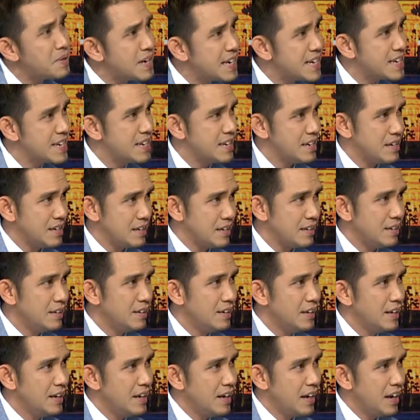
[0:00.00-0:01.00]
picture
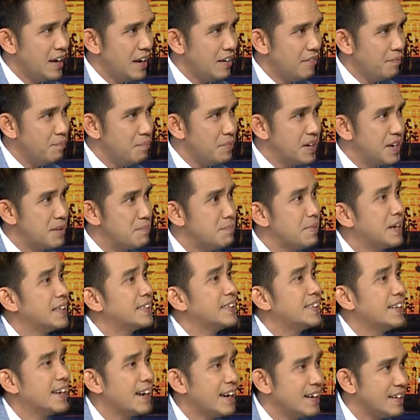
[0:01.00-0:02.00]
have been
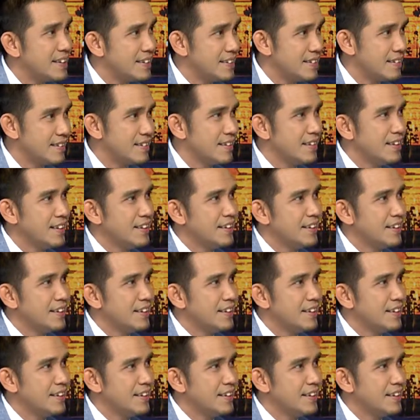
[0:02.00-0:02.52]
marginalized,